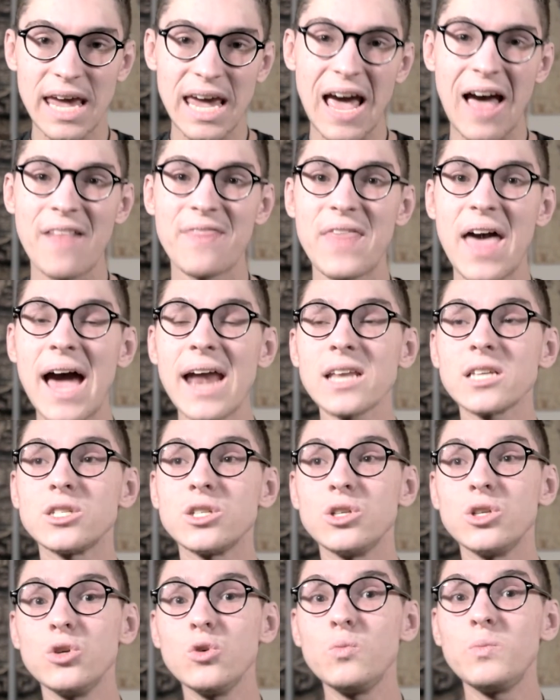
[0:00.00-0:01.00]
and that is
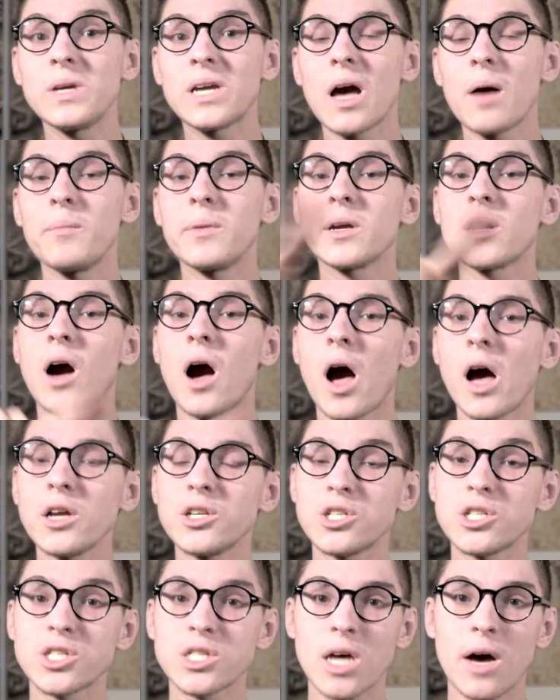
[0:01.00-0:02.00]
you becoming
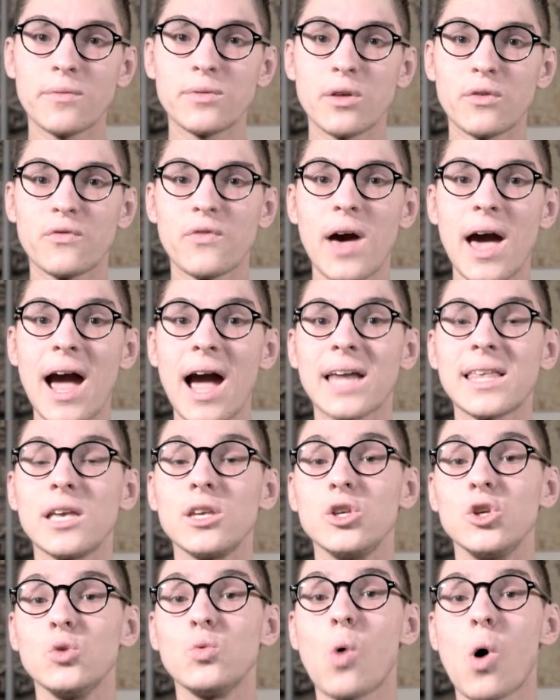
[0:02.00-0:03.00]
conscious of the fact that
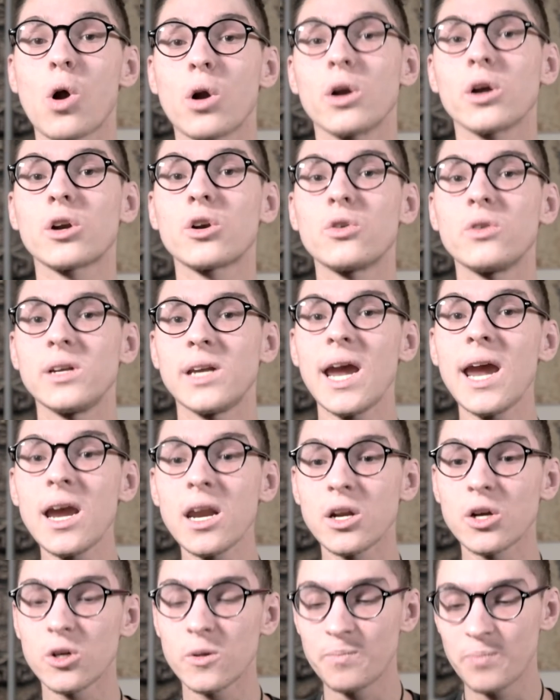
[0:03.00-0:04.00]
you are a
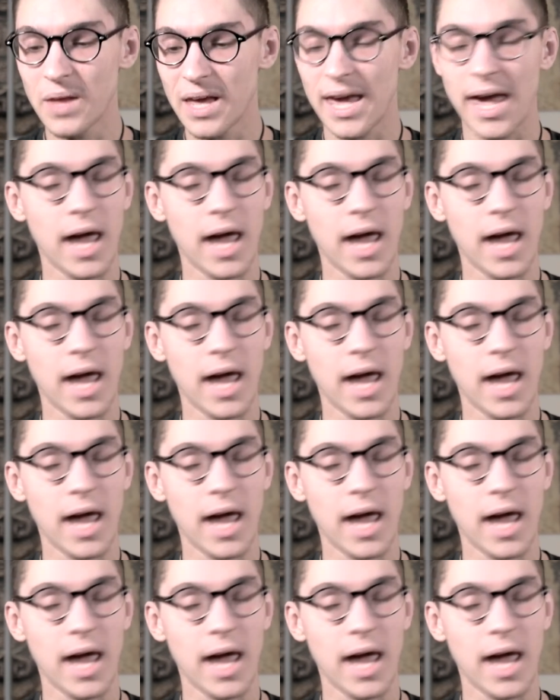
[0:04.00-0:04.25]
creator